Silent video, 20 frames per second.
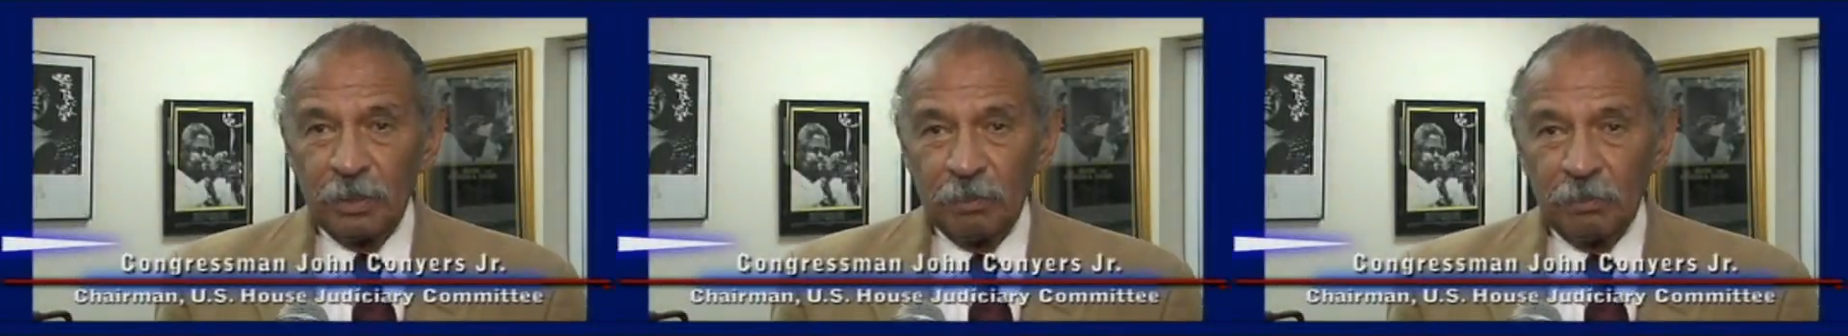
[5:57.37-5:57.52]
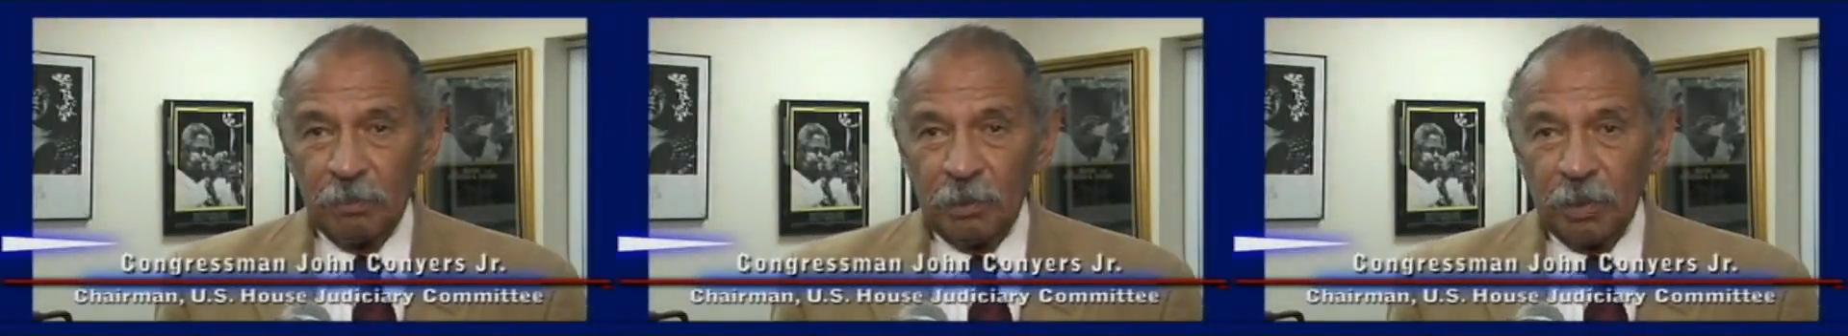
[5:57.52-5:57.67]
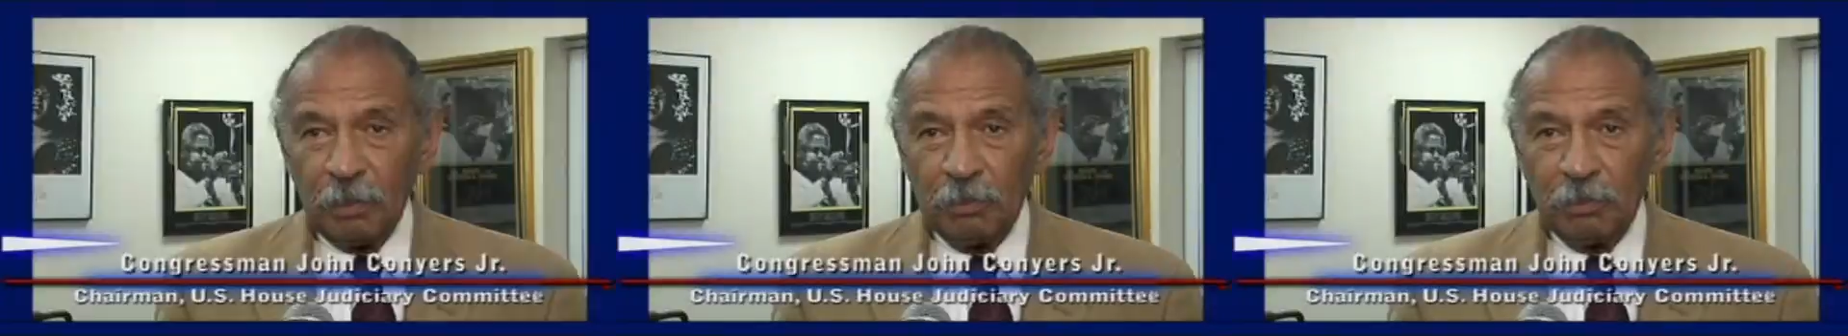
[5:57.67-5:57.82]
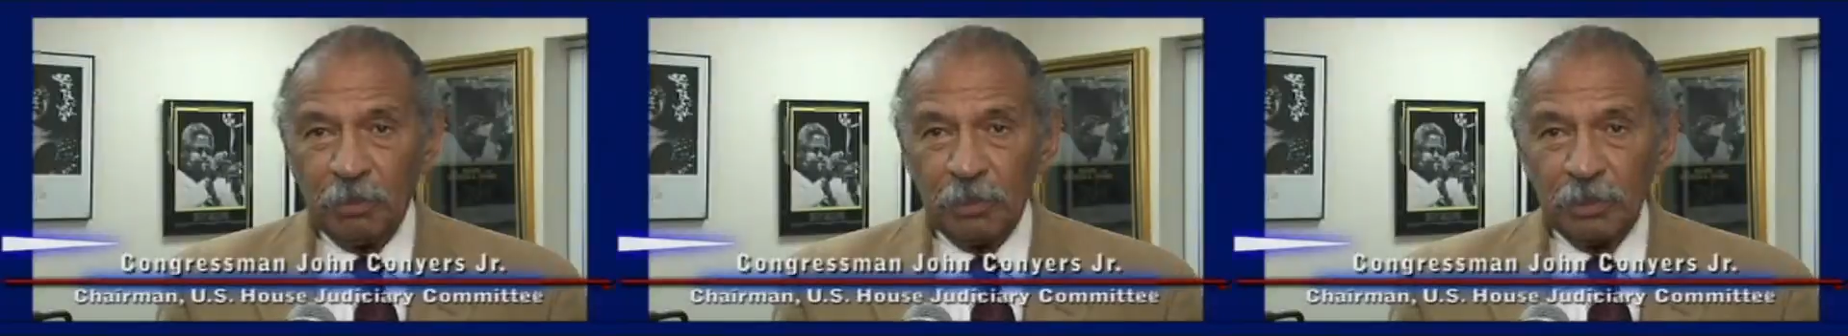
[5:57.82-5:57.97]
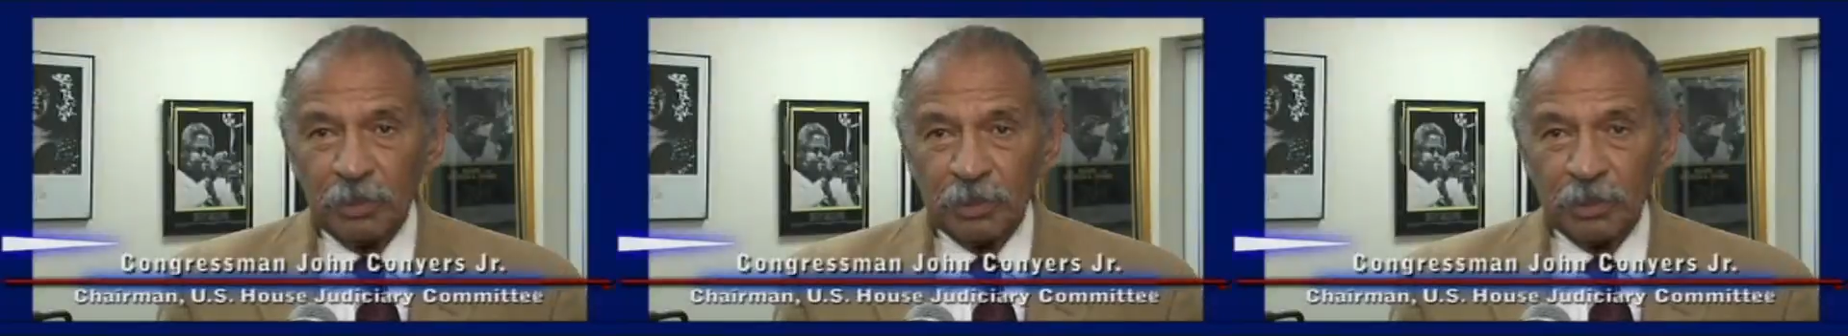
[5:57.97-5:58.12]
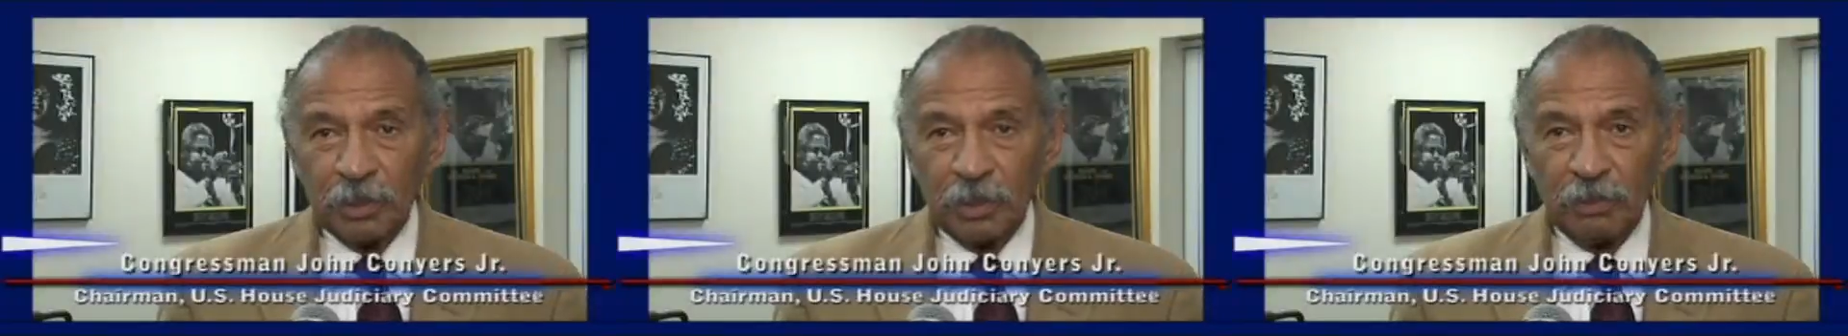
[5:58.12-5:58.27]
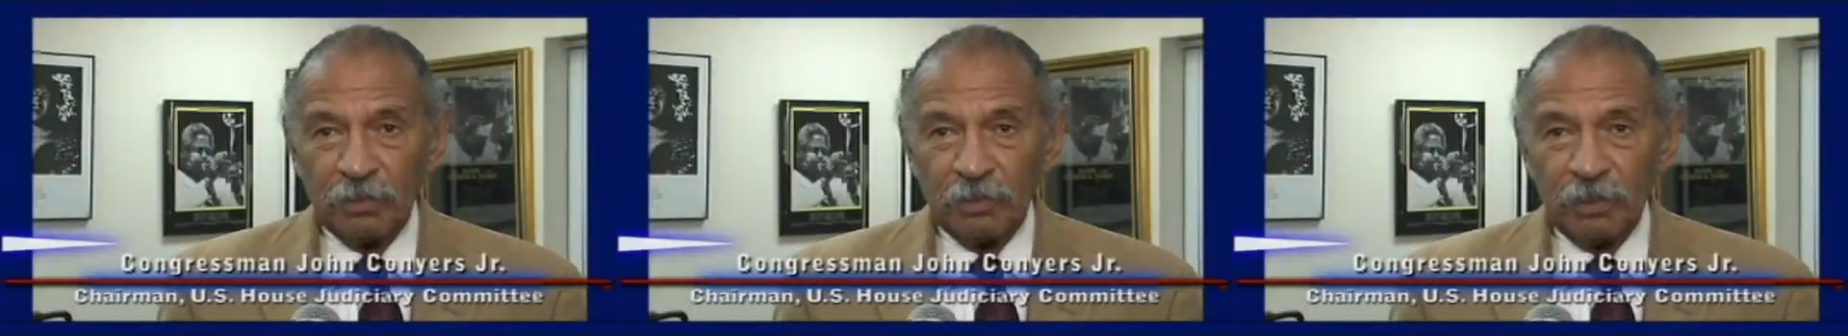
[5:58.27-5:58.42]

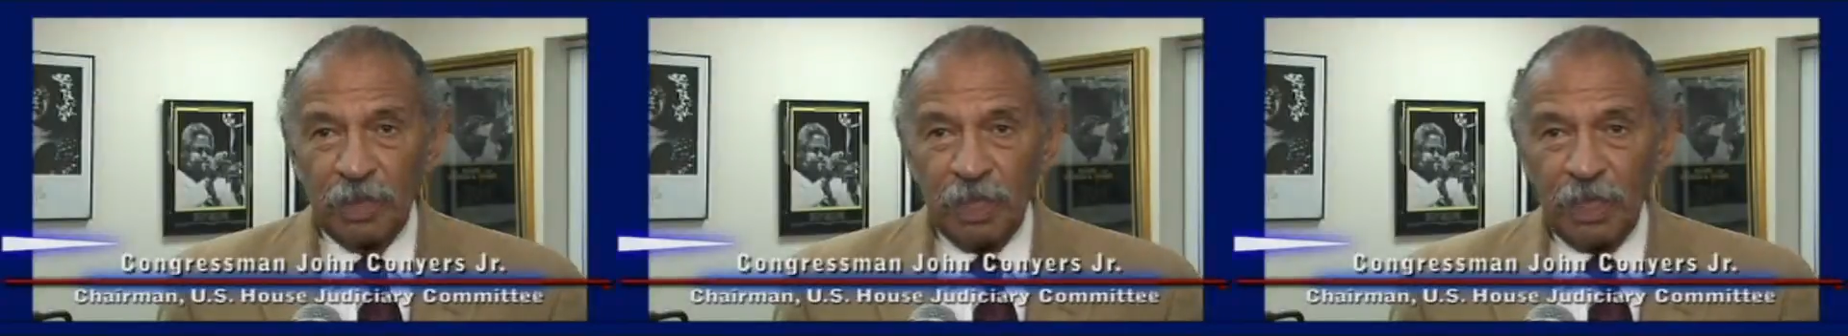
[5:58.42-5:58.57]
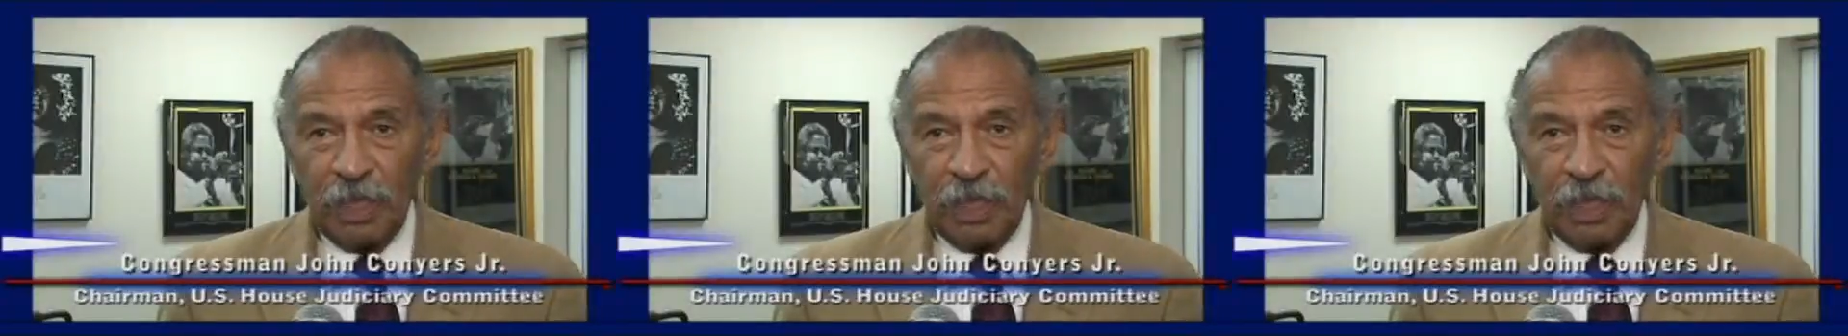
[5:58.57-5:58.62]
members of the